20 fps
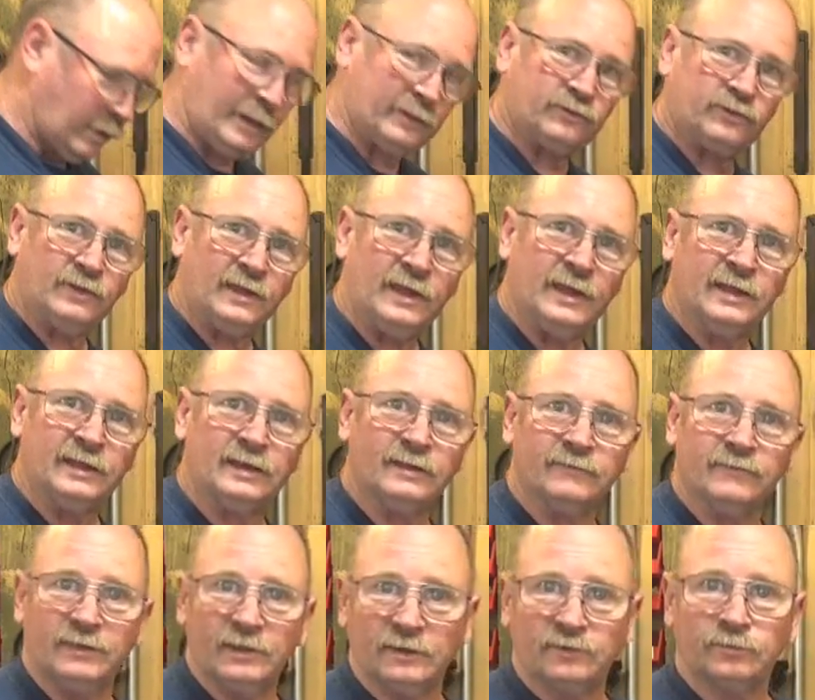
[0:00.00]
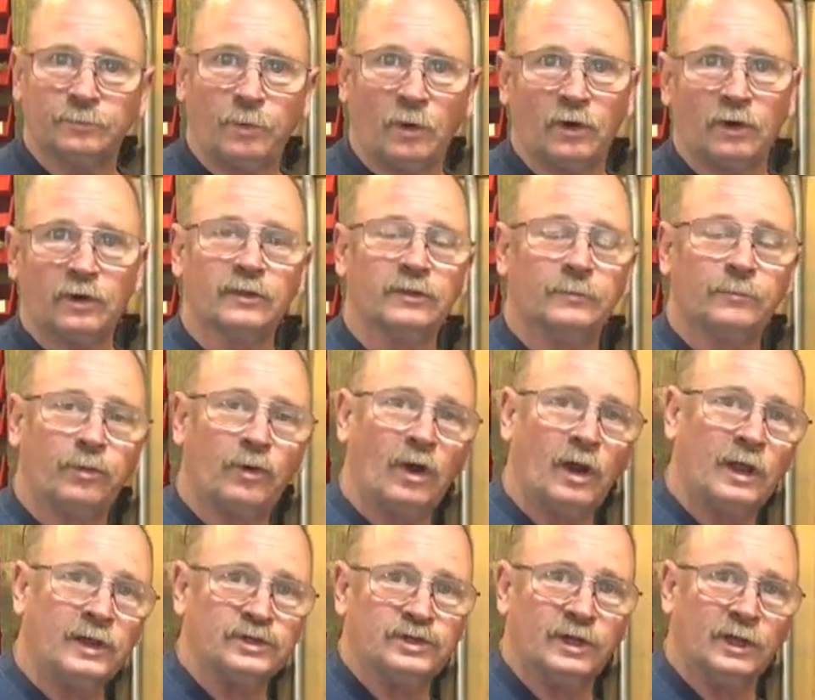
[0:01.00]
Well, that's the end of this part of the
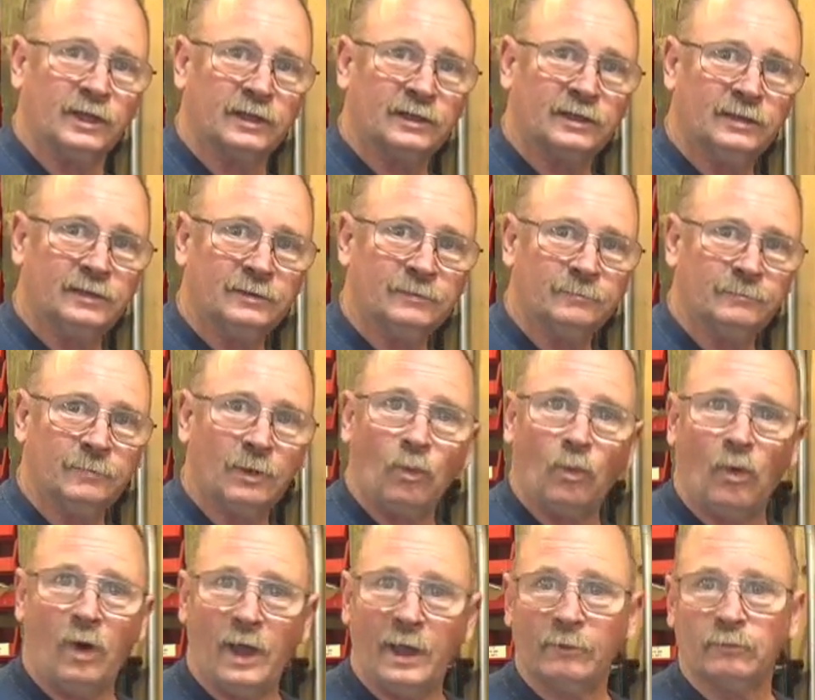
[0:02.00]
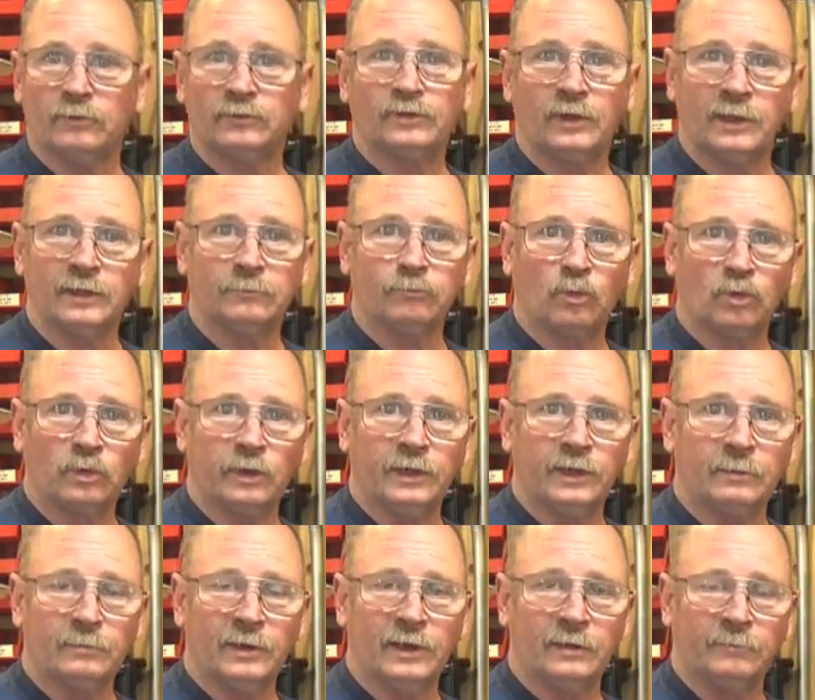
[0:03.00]
project, but why was I
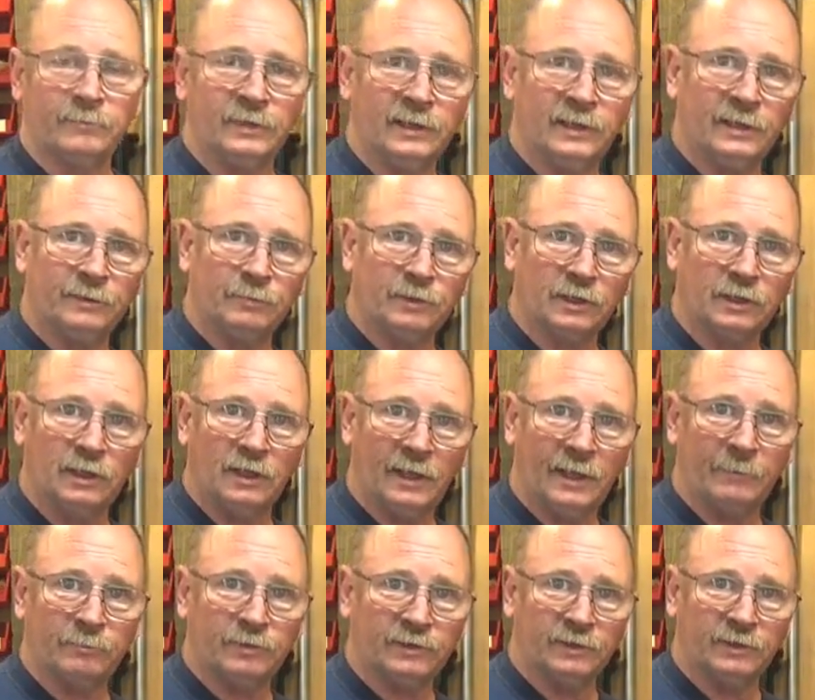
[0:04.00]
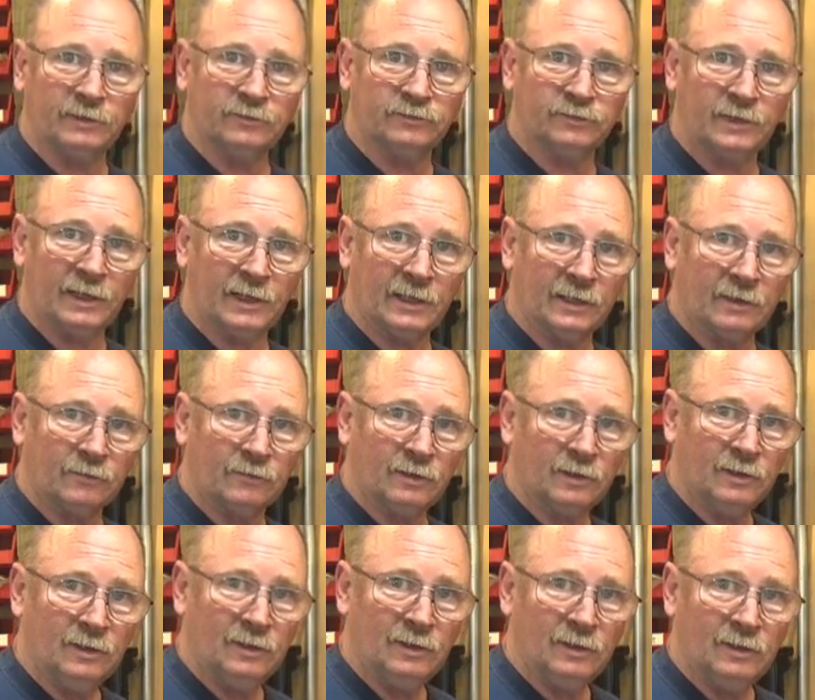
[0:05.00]
worried about being able to clamp things down?